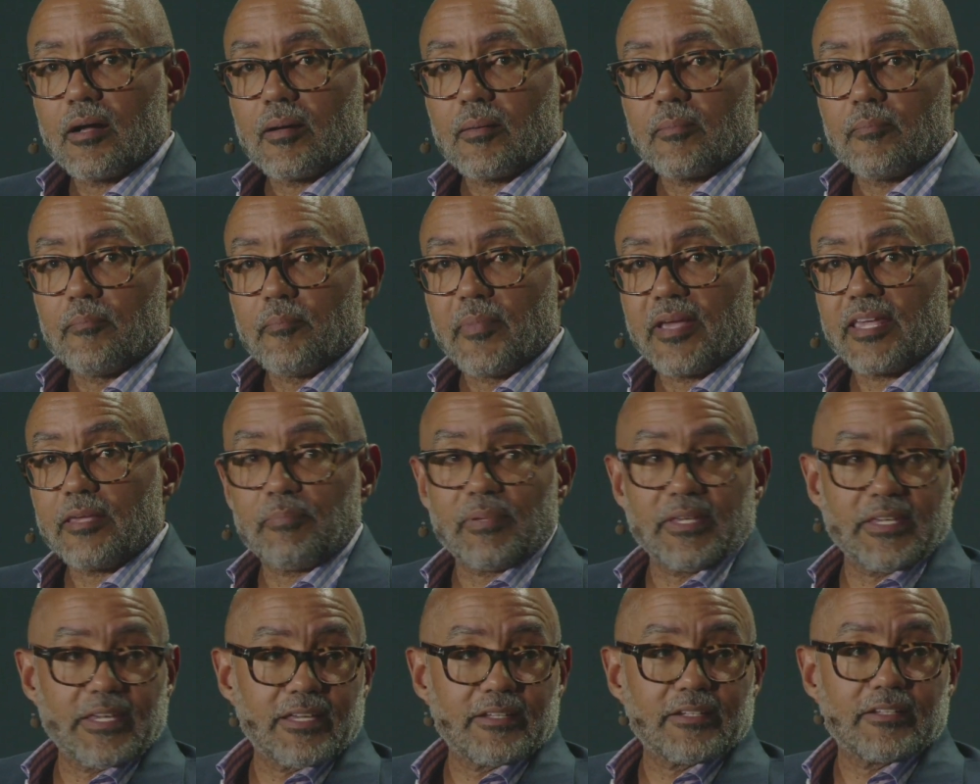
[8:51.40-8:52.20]
may
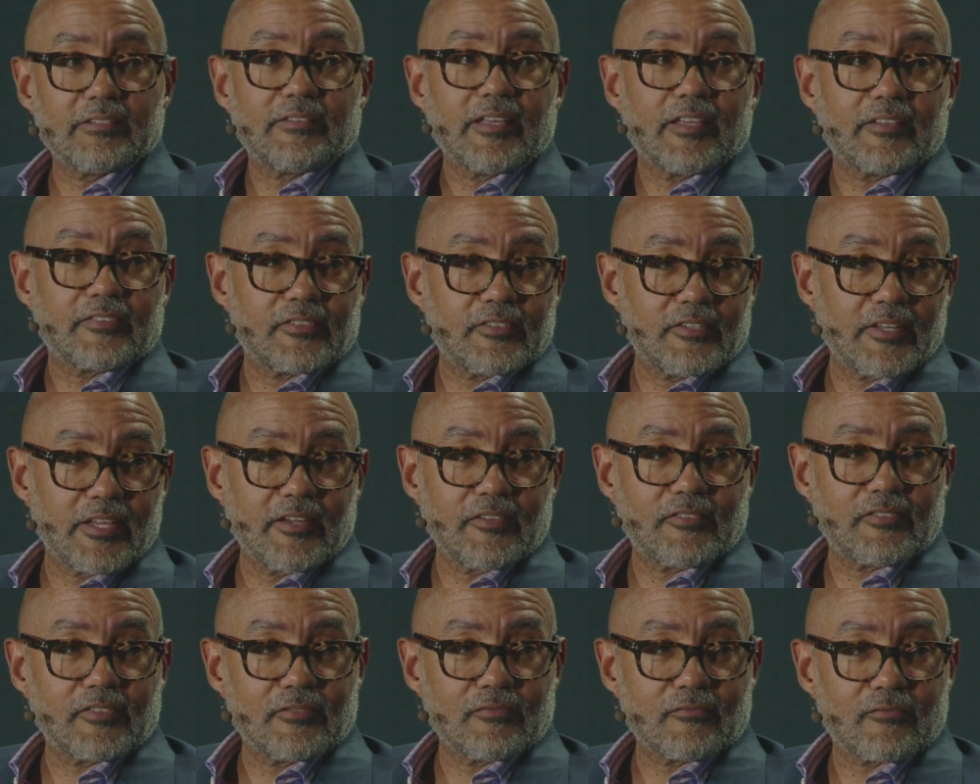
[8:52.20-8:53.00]
be in a
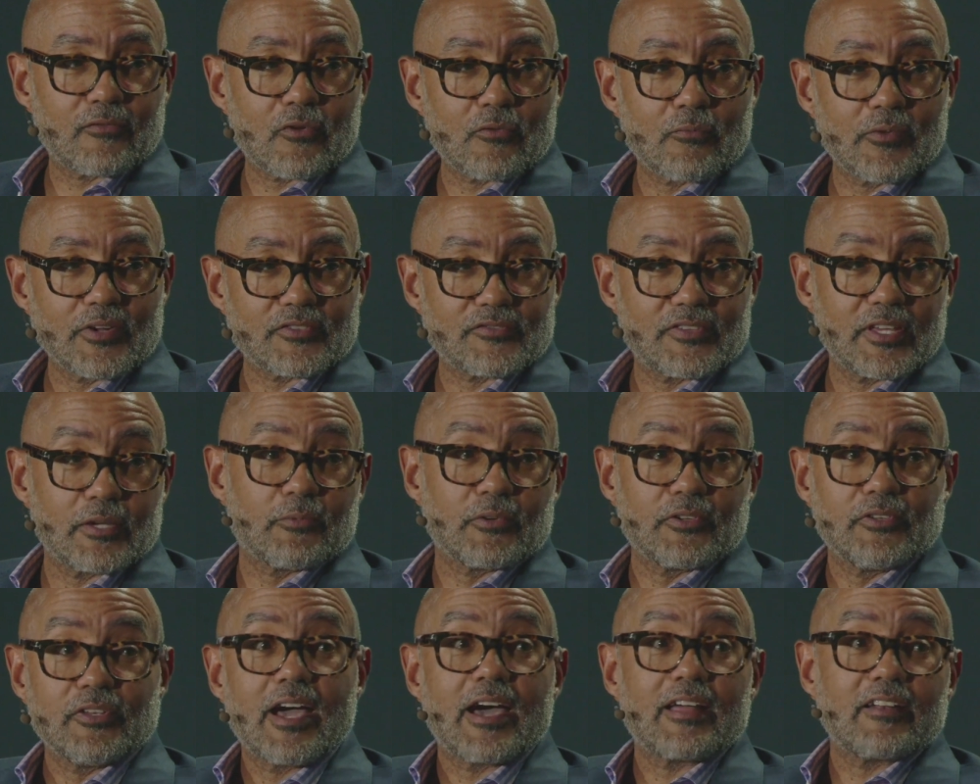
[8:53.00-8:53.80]
destination for which they
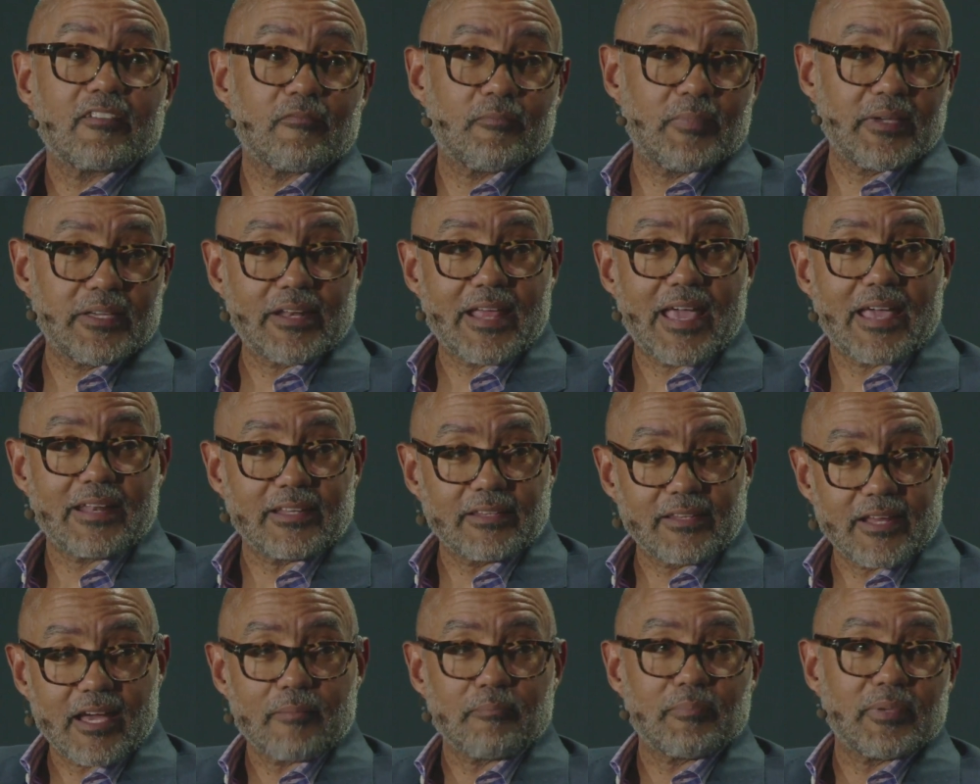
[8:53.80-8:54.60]
would not have been had
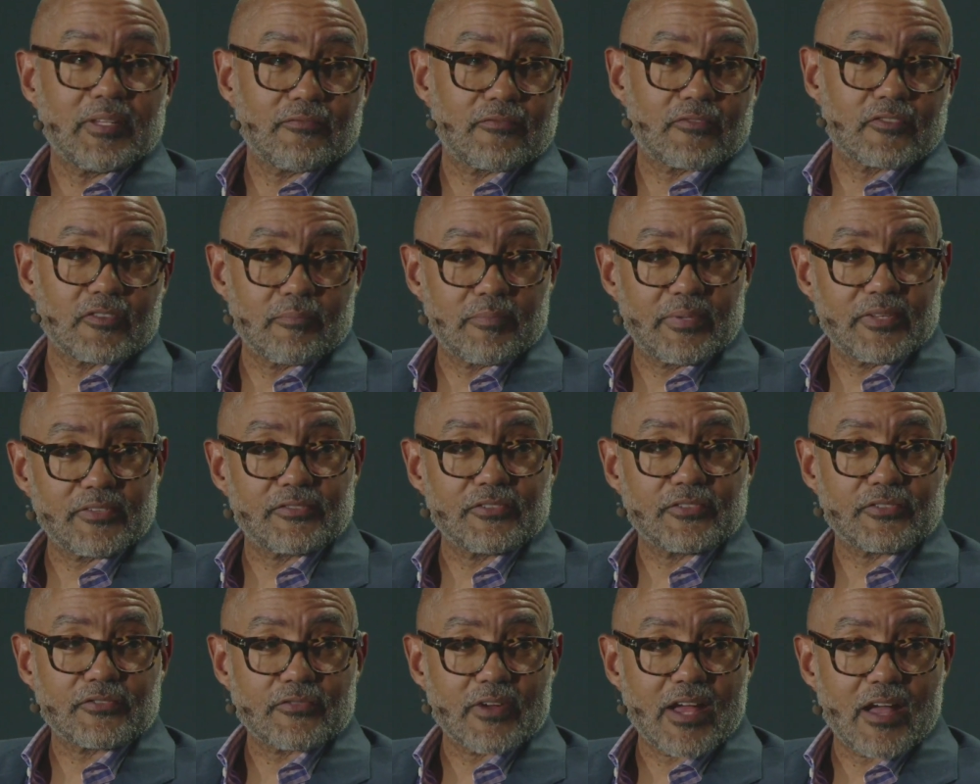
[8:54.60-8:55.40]
it not been for the
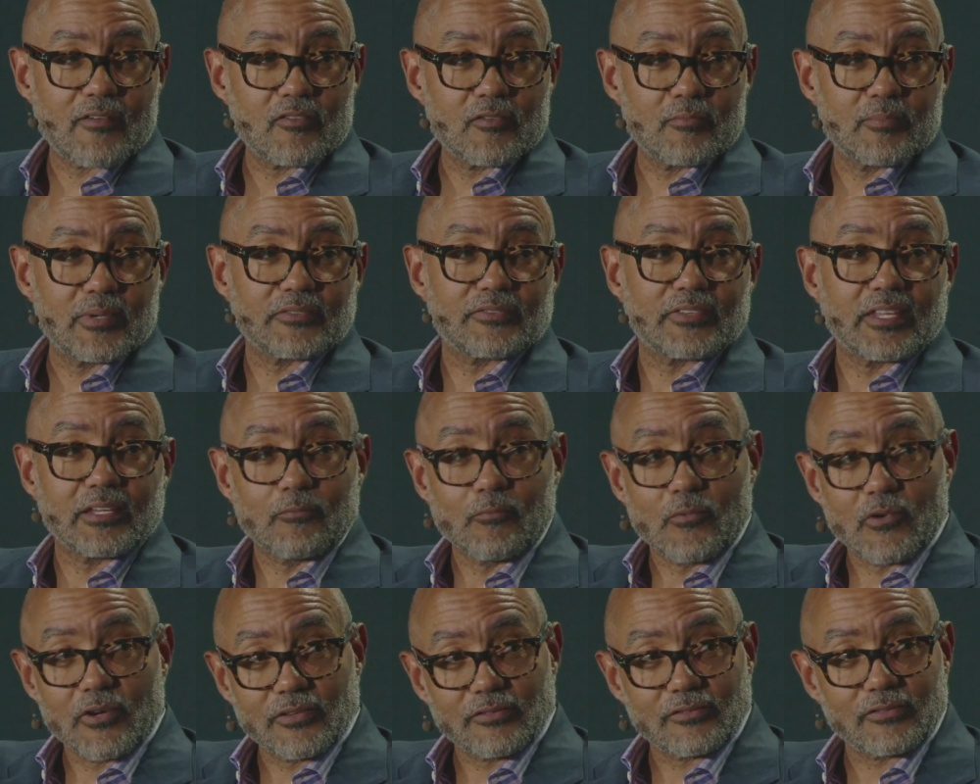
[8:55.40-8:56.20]
business travel, but they
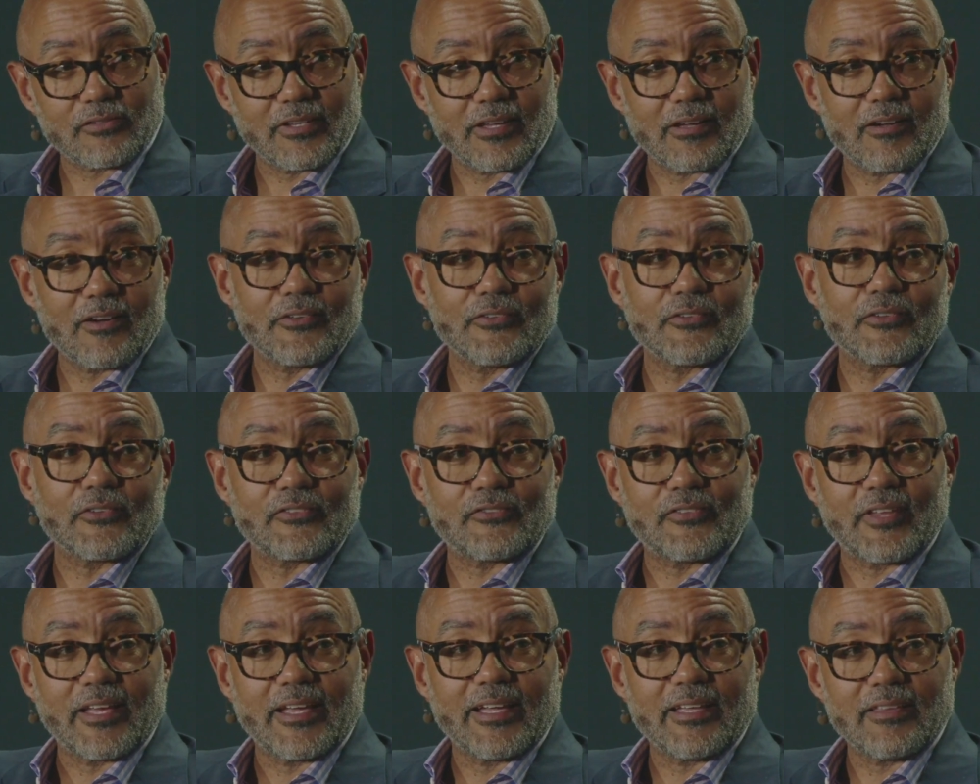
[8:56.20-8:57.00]
want to
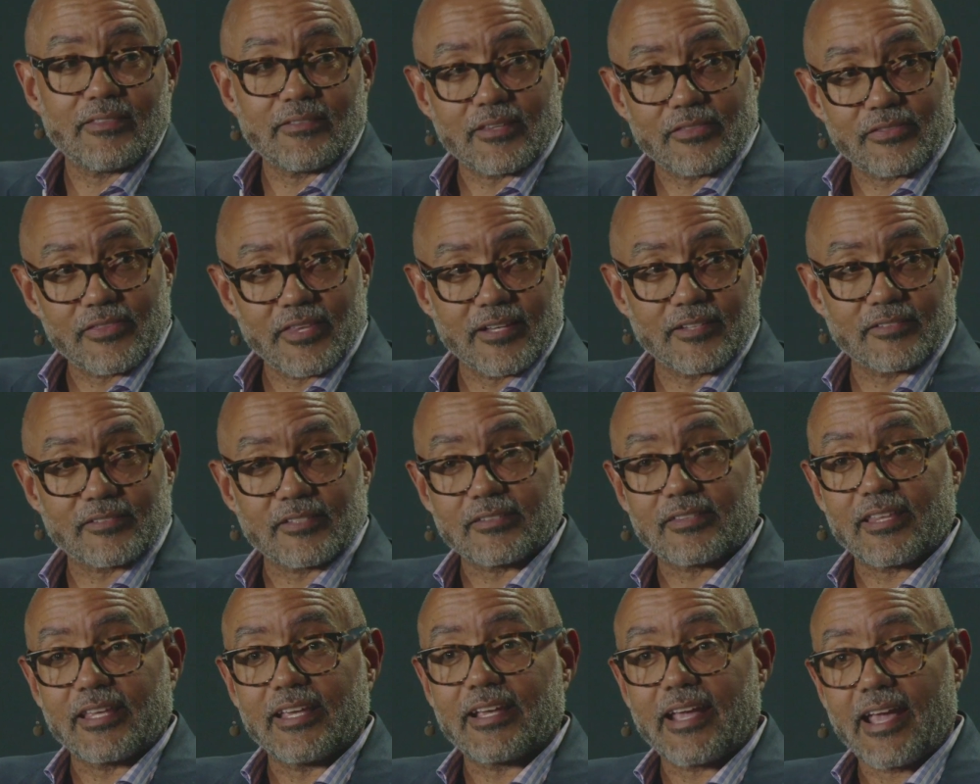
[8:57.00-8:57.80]
understand the things
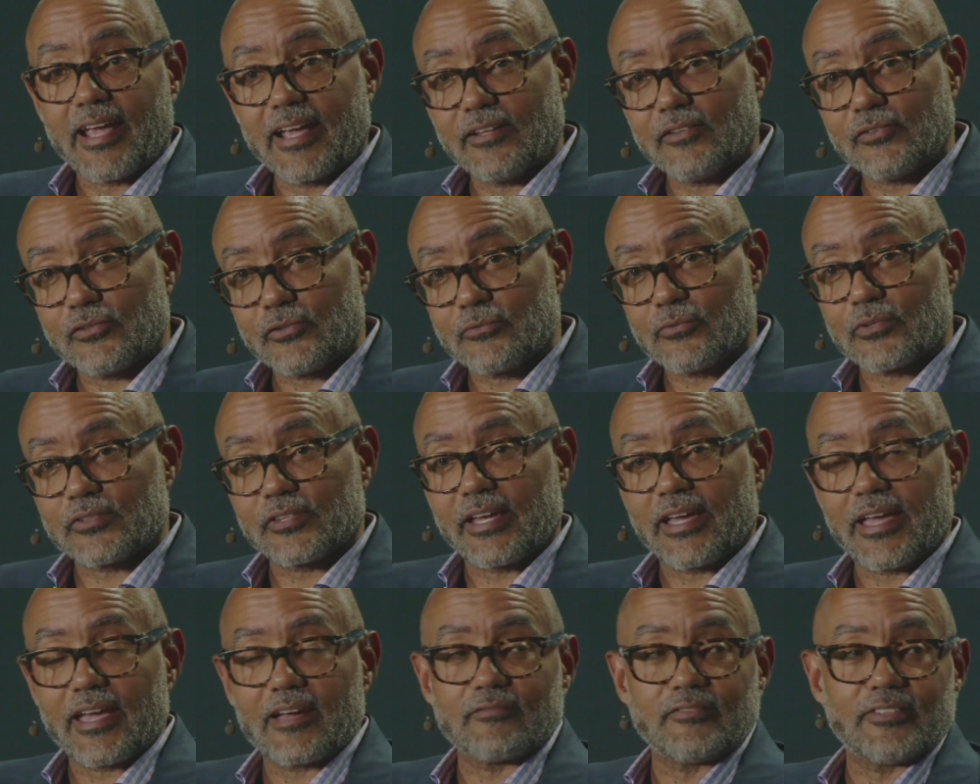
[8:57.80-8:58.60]
that they can do when they
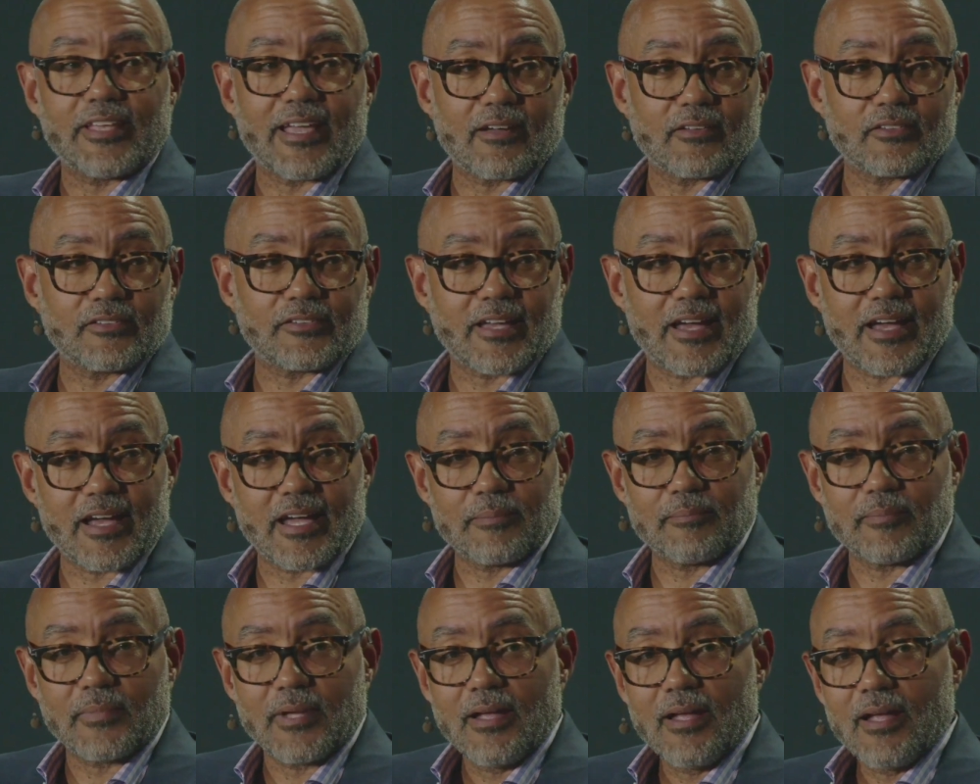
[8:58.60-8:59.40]
have
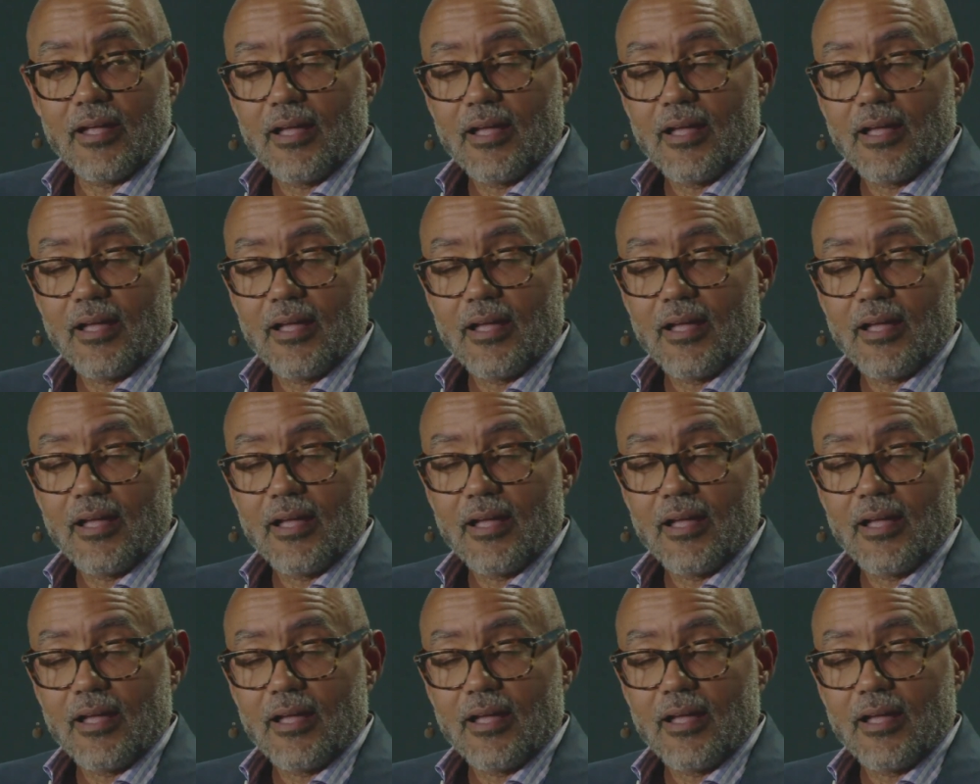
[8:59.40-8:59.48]
downtime,